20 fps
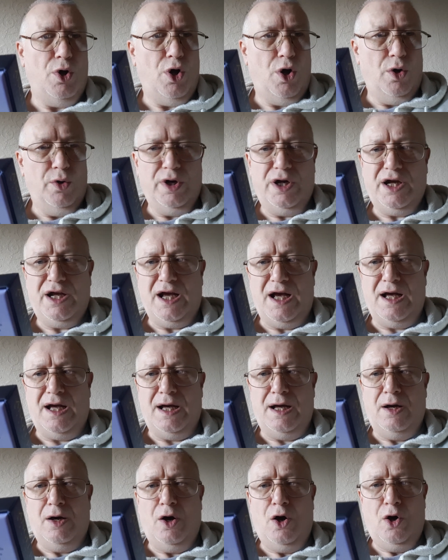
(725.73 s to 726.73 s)
Horror Card.
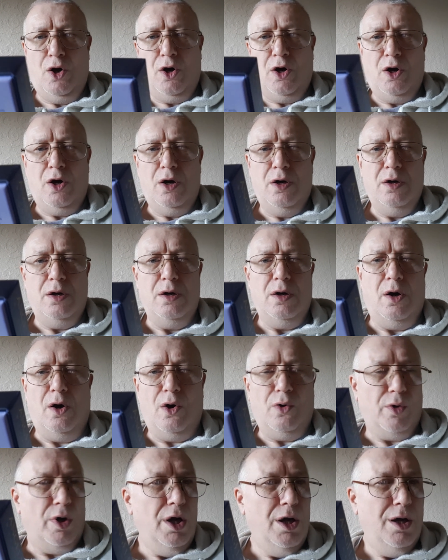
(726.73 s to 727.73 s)

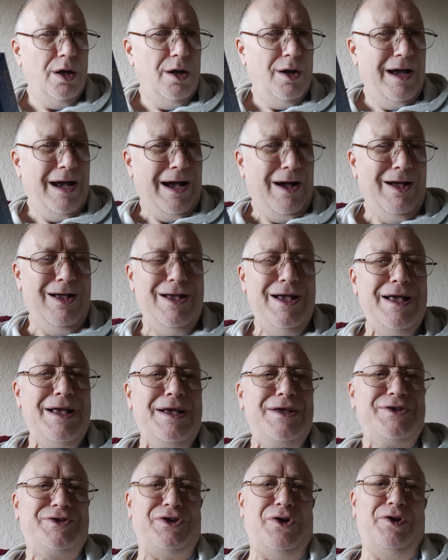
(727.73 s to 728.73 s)
Horror?
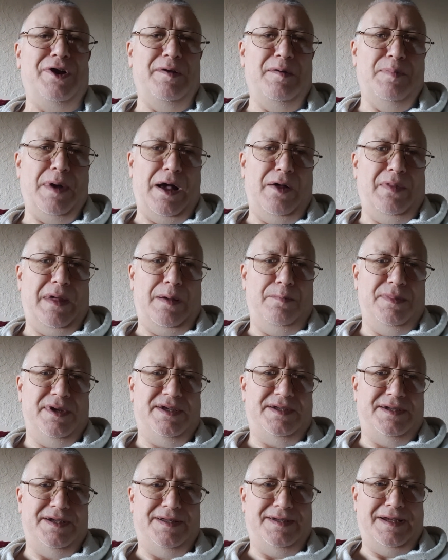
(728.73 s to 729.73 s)
Sorry about that,
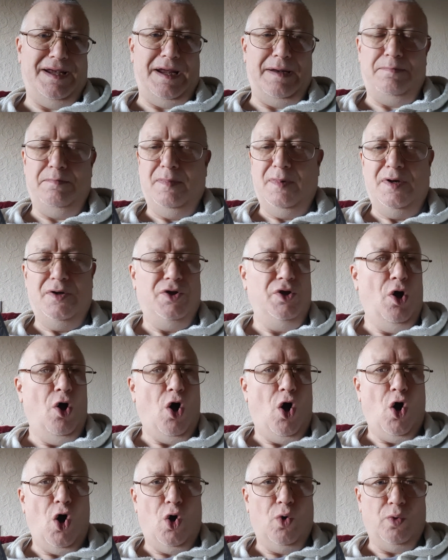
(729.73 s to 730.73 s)
Mr. Tin. Not
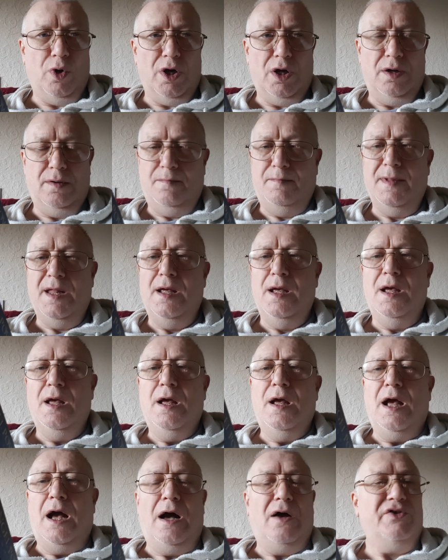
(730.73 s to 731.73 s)
horror.
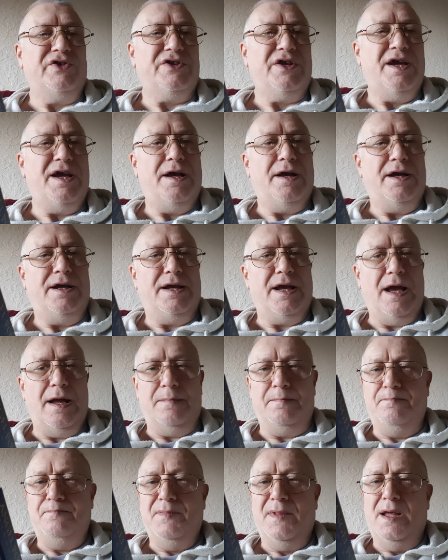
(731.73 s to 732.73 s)
I'll say it
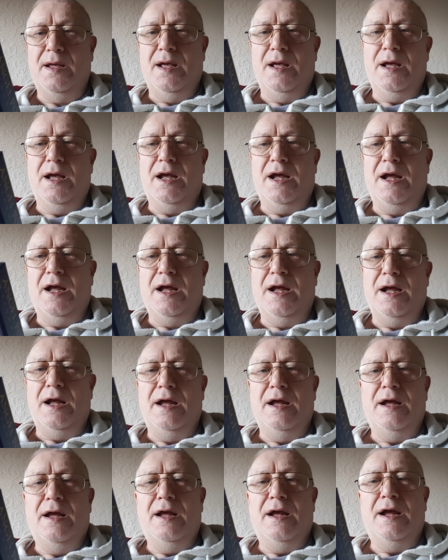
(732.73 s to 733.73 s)
again.
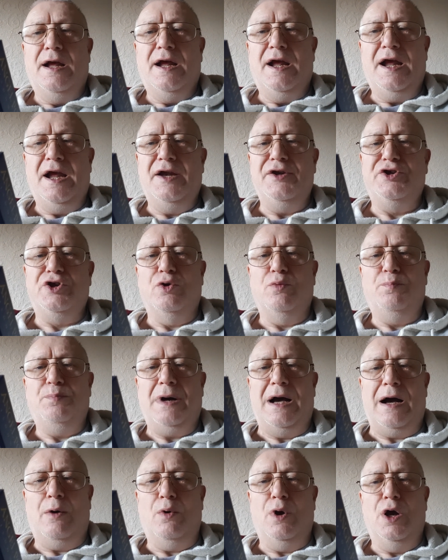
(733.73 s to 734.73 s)
Angel
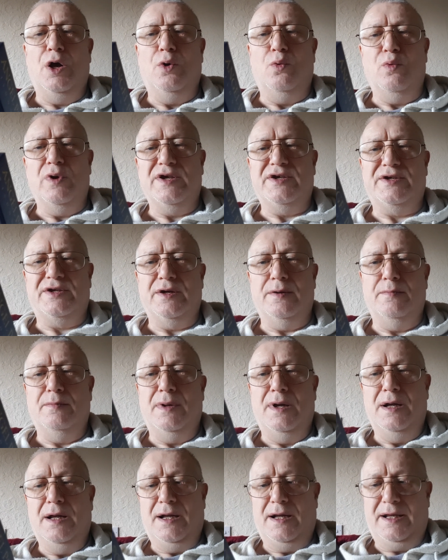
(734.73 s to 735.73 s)
Power
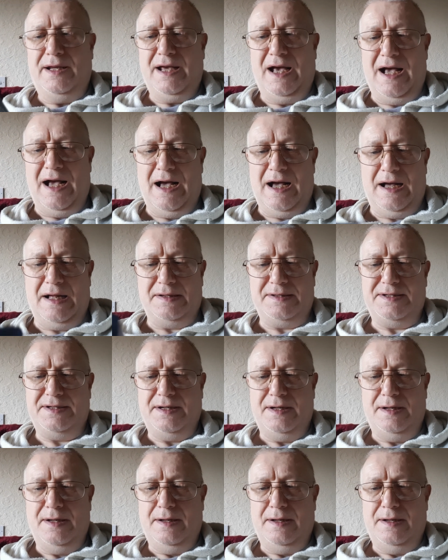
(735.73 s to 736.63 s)
Wisdom Cards